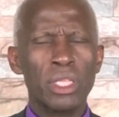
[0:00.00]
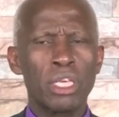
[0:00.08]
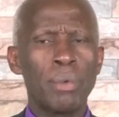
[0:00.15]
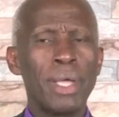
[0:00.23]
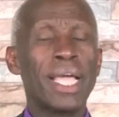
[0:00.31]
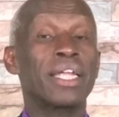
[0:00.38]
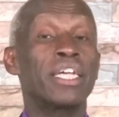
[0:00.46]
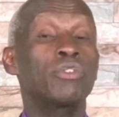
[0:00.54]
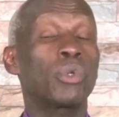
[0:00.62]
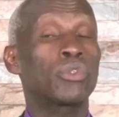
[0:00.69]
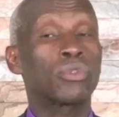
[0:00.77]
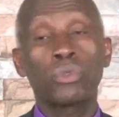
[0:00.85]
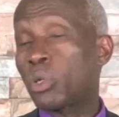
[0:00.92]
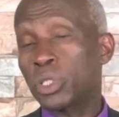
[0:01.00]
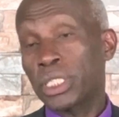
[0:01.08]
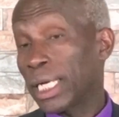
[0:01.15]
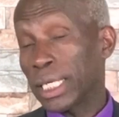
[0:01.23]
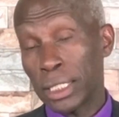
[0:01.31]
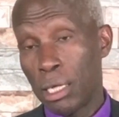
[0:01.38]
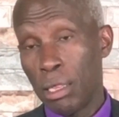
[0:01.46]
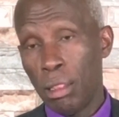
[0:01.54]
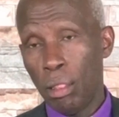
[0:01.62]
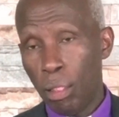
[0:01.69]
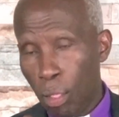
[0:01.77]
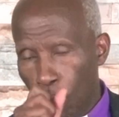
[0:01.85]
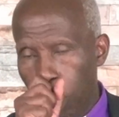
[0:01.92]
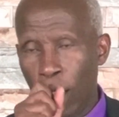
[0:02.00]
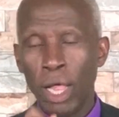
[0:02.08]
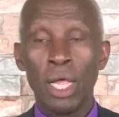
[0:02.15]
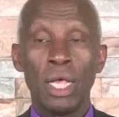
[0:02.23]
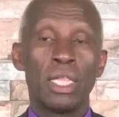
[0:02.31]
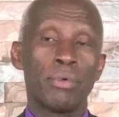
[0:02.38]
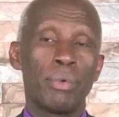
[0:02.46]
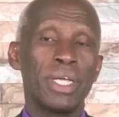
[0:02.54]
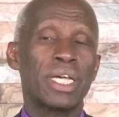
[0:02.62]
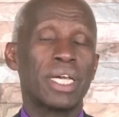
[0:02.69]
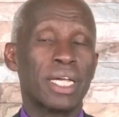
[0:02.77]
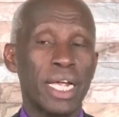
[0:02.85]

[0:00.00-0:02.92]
the way Christ was tortured, the way